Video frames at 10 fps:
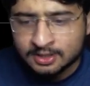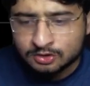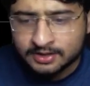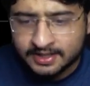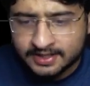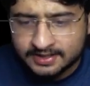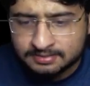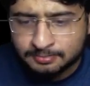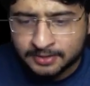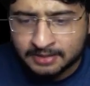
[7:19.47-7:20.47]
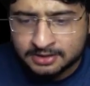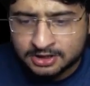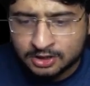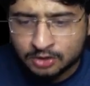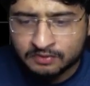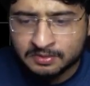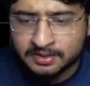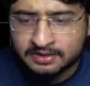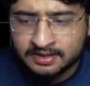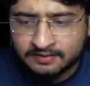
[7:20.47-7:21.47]
So I think it is pretty much clear to
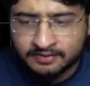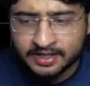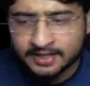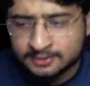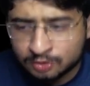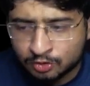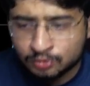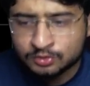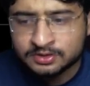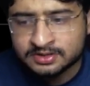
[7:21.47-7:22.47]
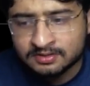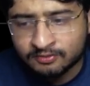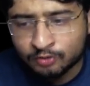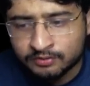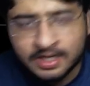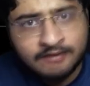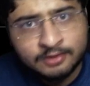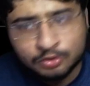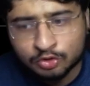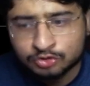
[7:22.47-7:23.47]
everybody that when n is equal to 2, this is the floor we are
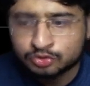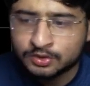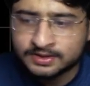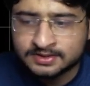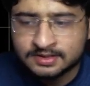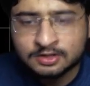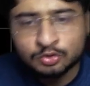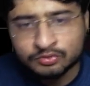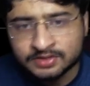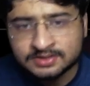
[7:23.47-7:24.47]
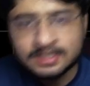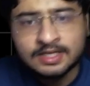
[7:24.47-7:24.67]
having 2 cross 2, and these are the two ways.